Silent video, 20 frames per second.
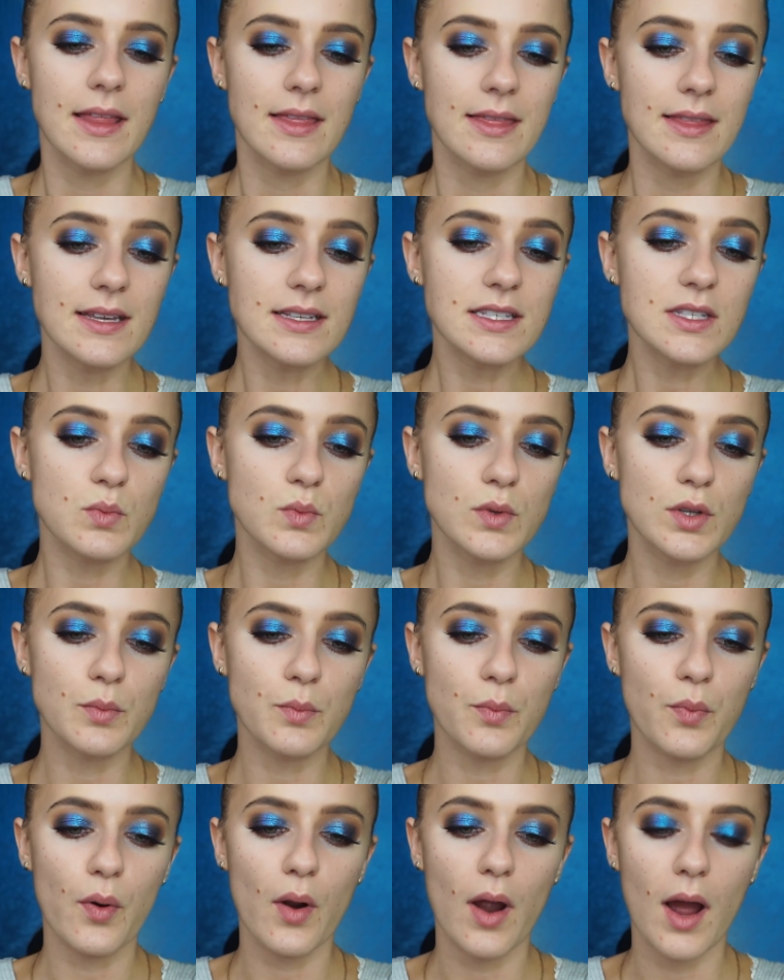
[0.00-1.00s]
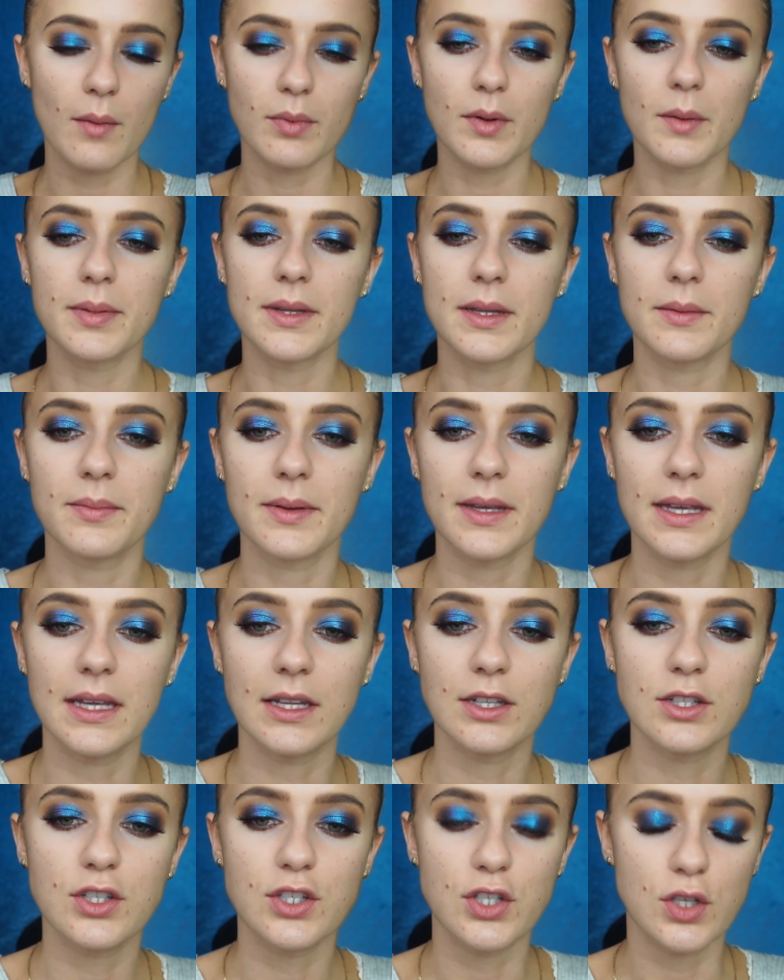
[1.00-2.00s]
This will probably
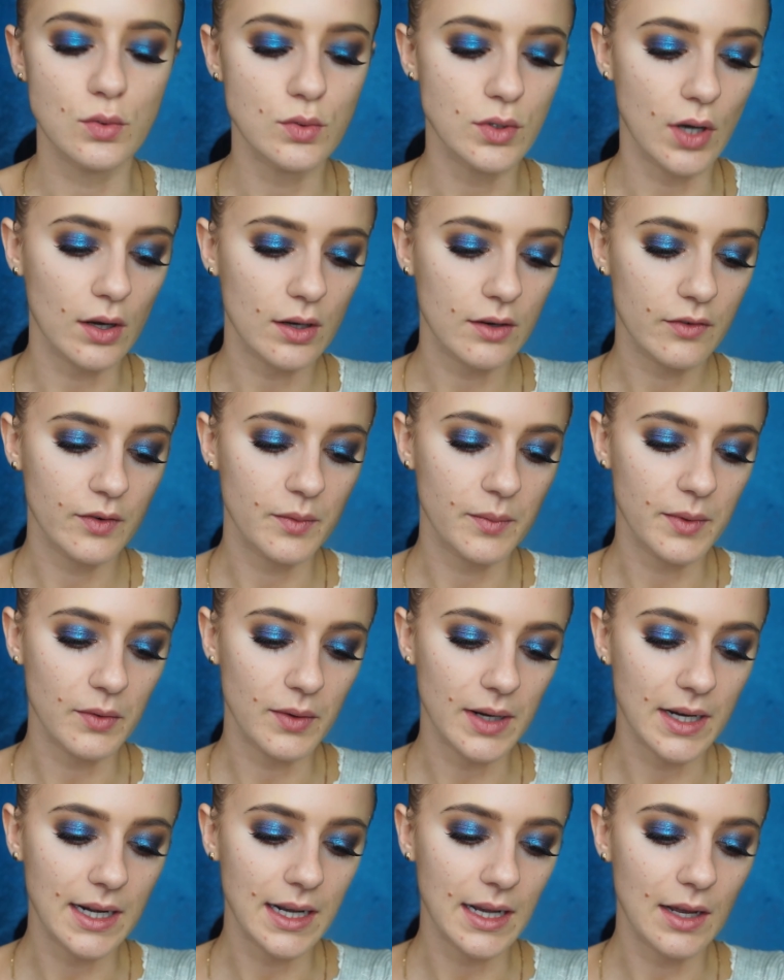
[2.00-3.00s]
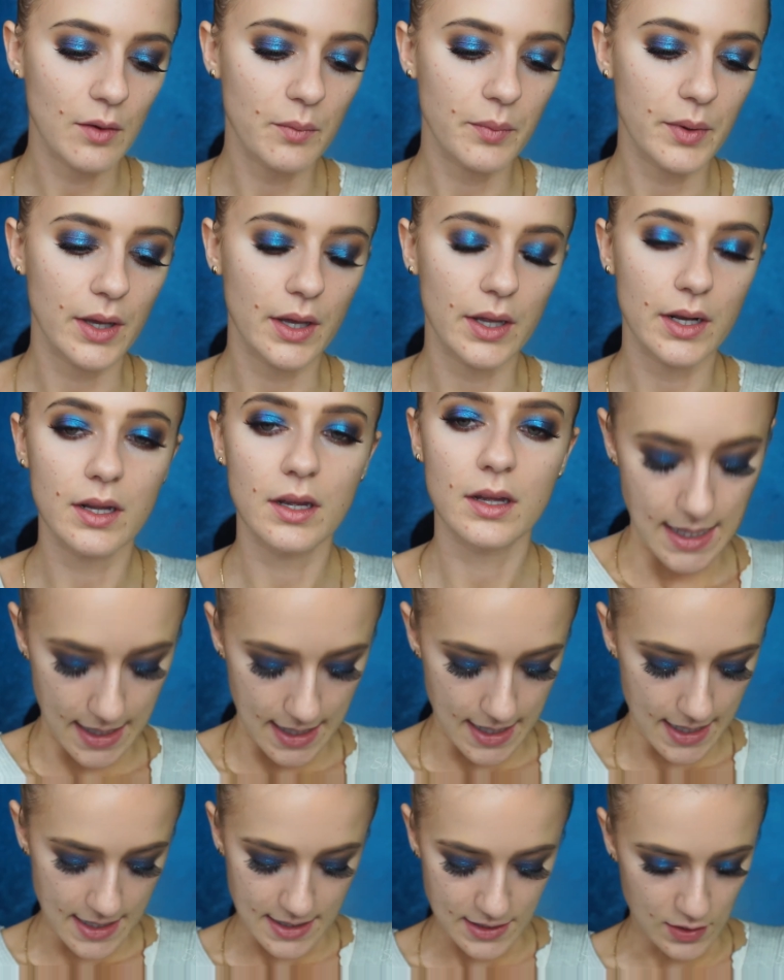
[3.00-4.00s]
be too dark for me right now, but
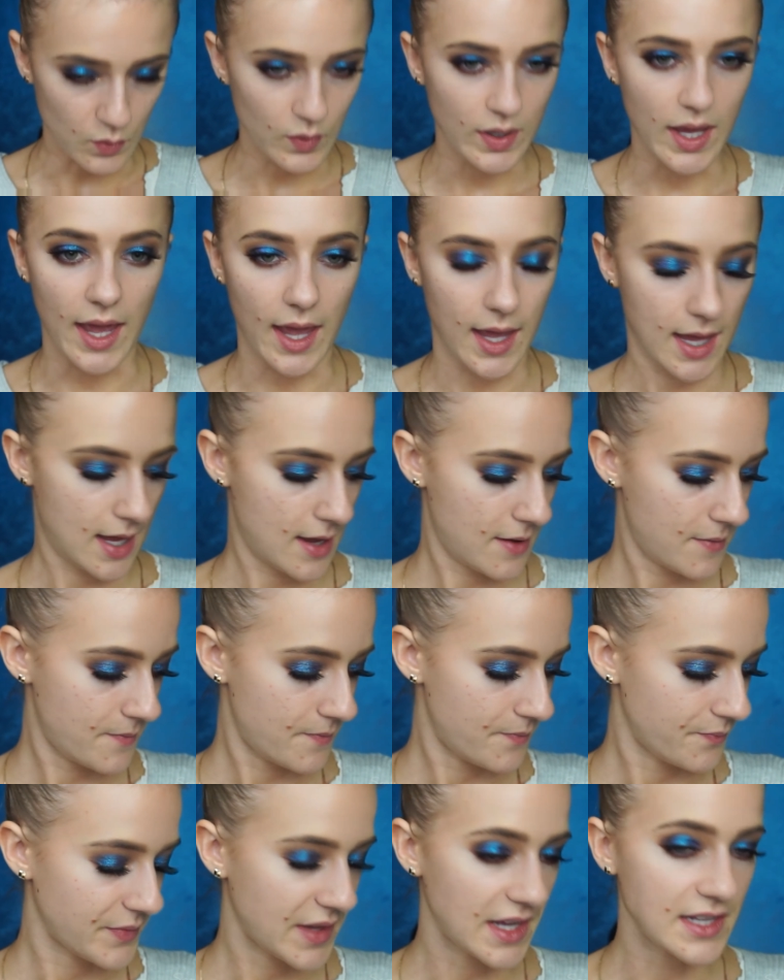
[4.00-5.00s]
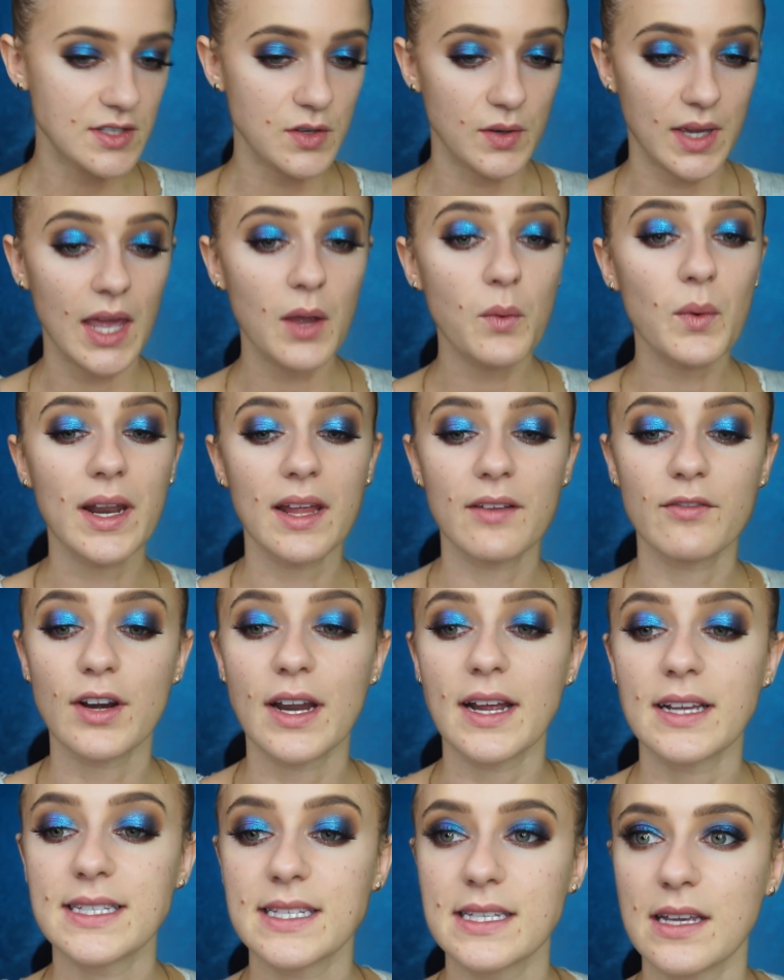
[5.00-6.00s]
it is okay. It's okay whenever
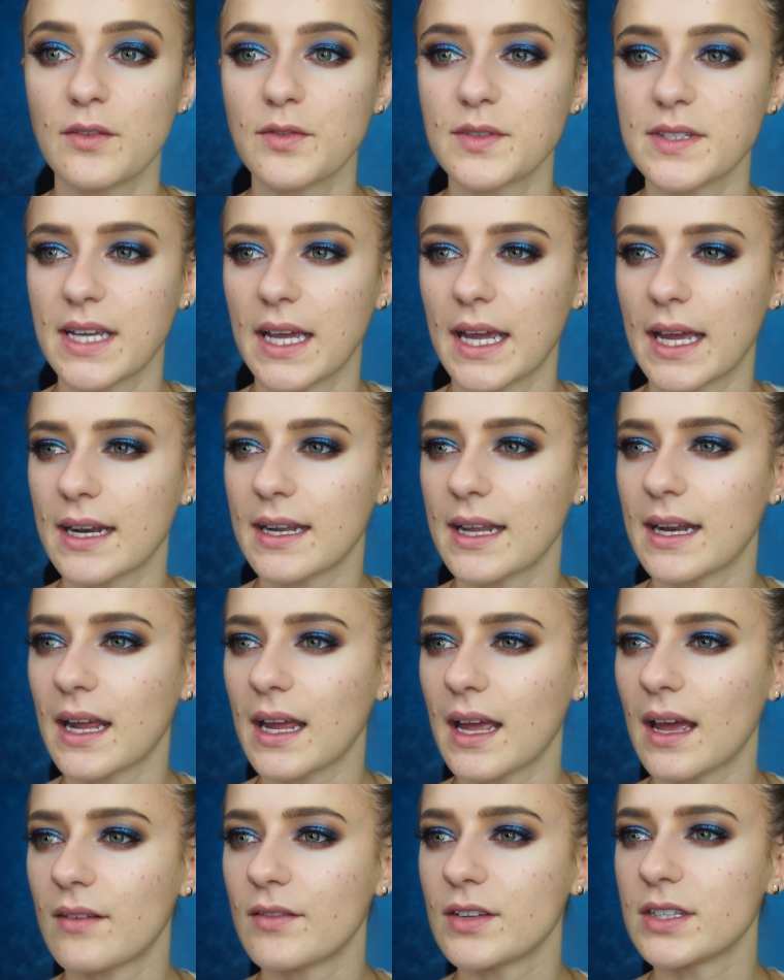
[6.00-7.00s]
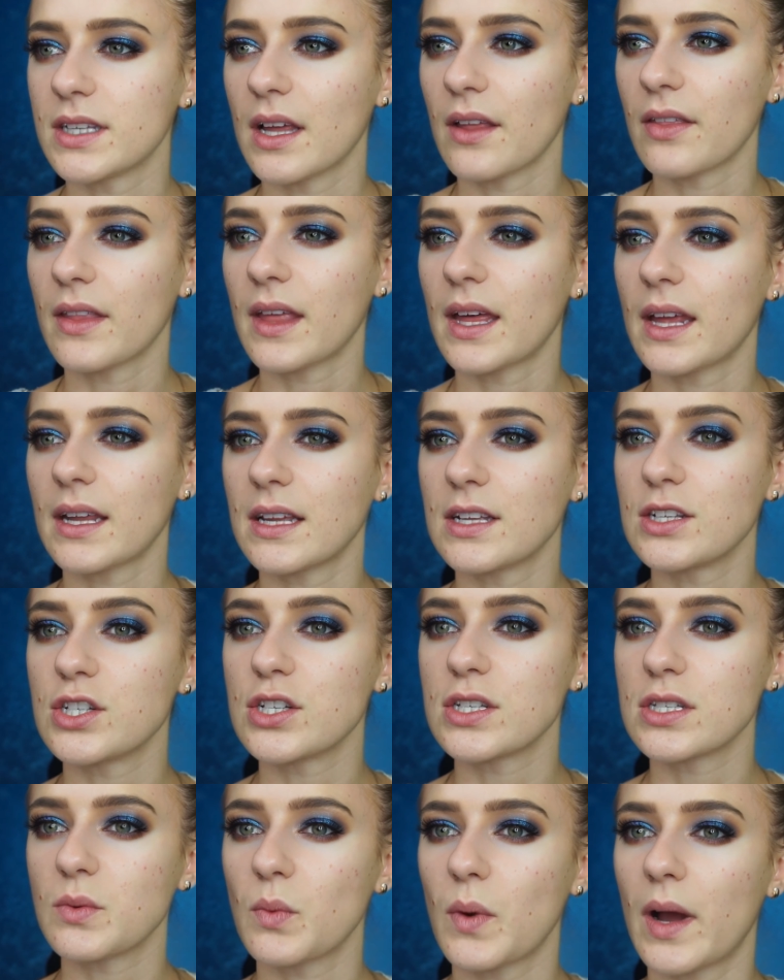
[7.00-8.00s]
I self-tan, and I haven't done that in
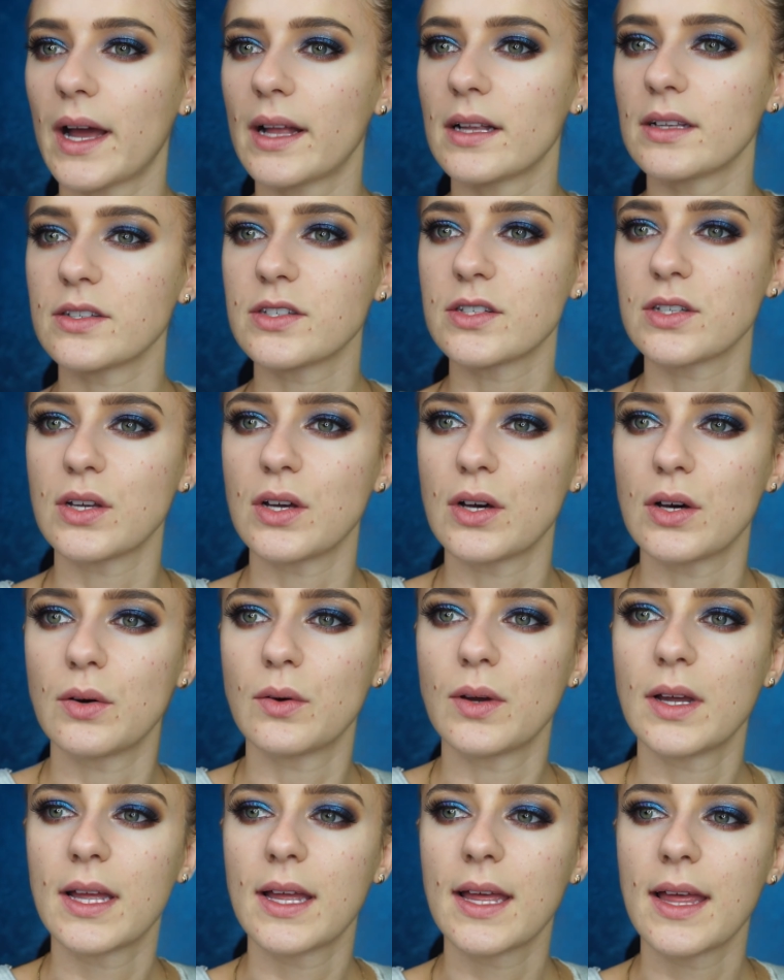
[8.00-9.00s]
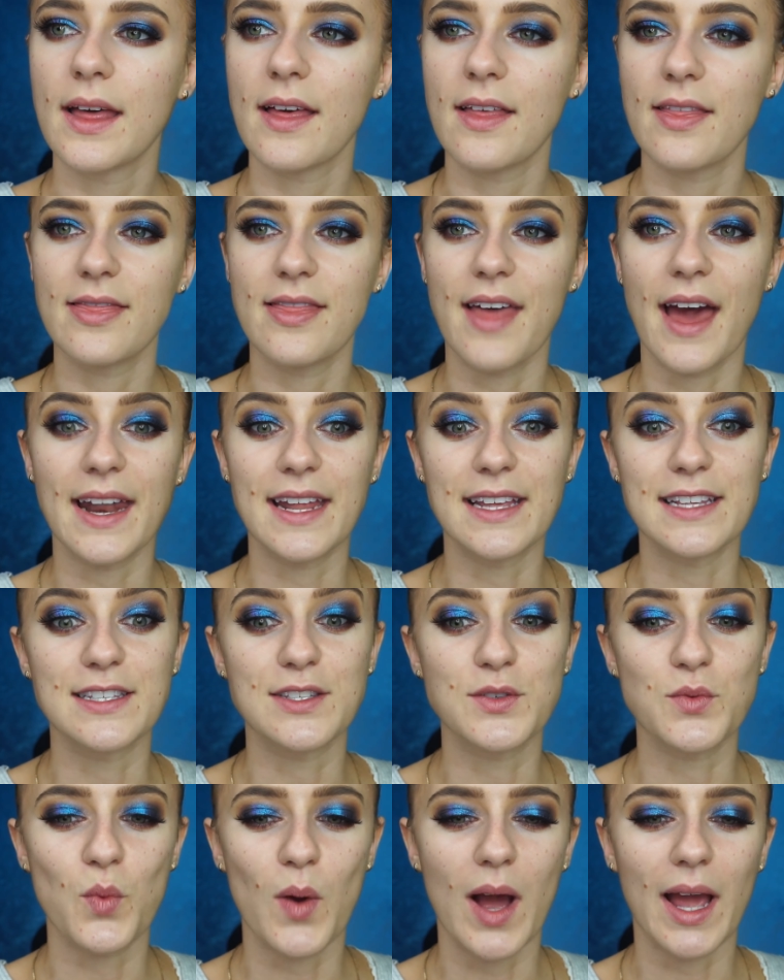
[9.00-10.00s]
just a while, so that is
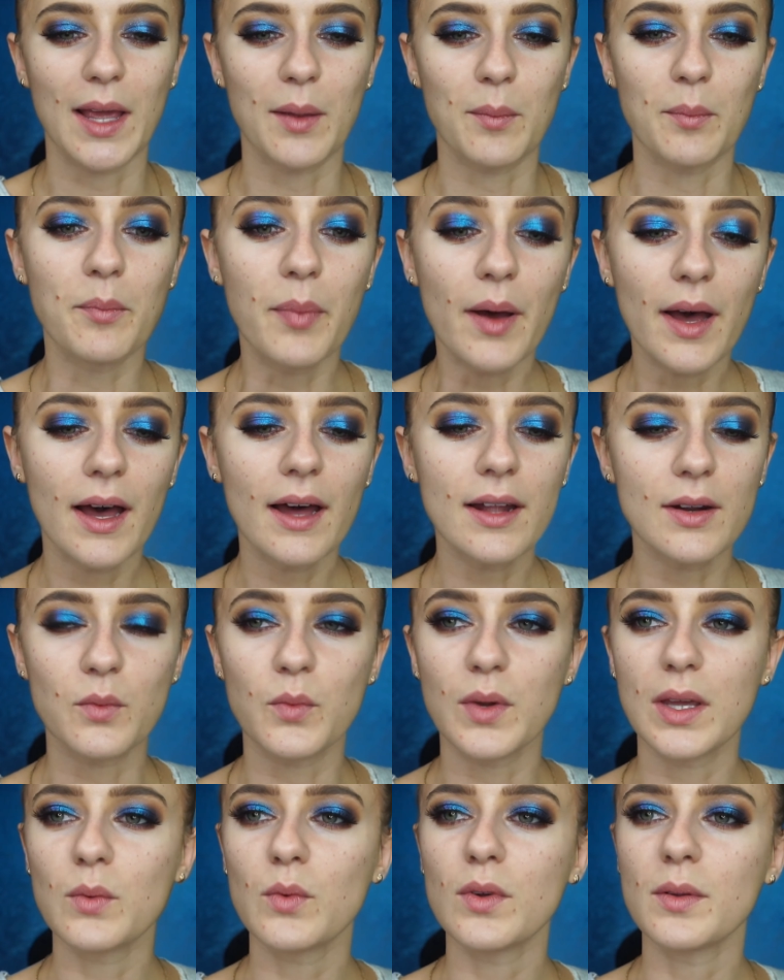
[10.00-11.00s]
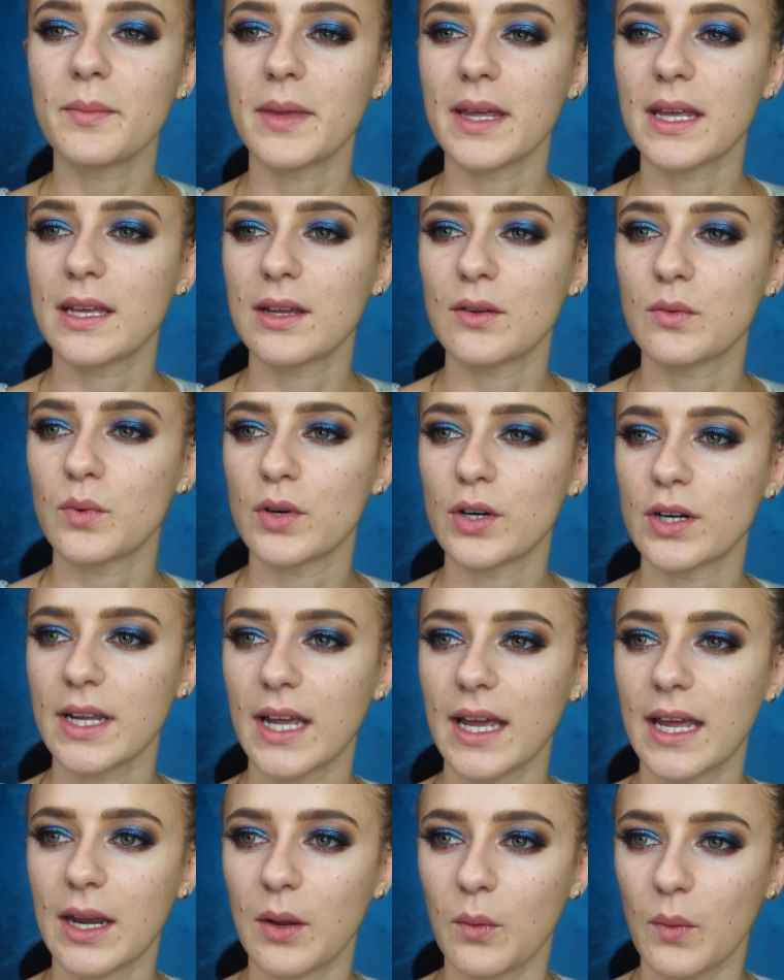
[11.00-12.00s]
white. But we will make it work
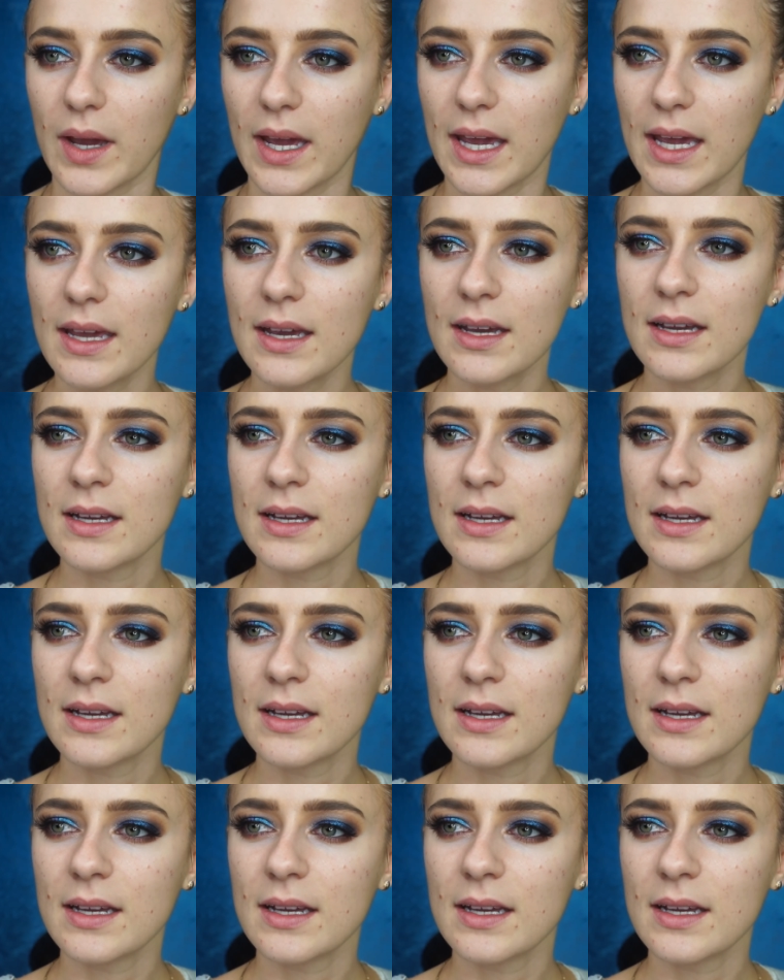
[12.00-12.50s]
anyway.